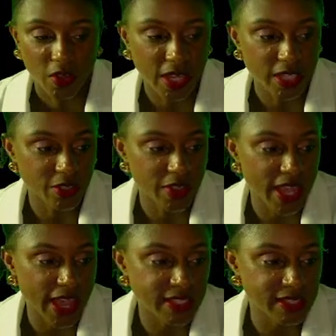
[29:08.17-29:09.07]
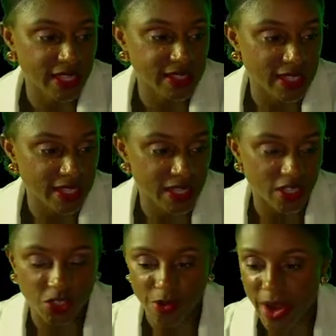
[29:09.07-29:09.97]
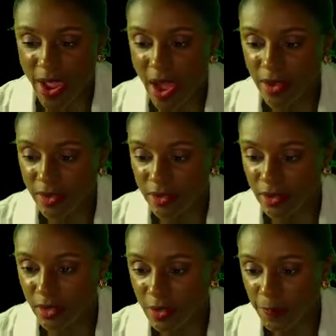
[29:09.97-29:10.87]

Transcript: so here it says that in a triangle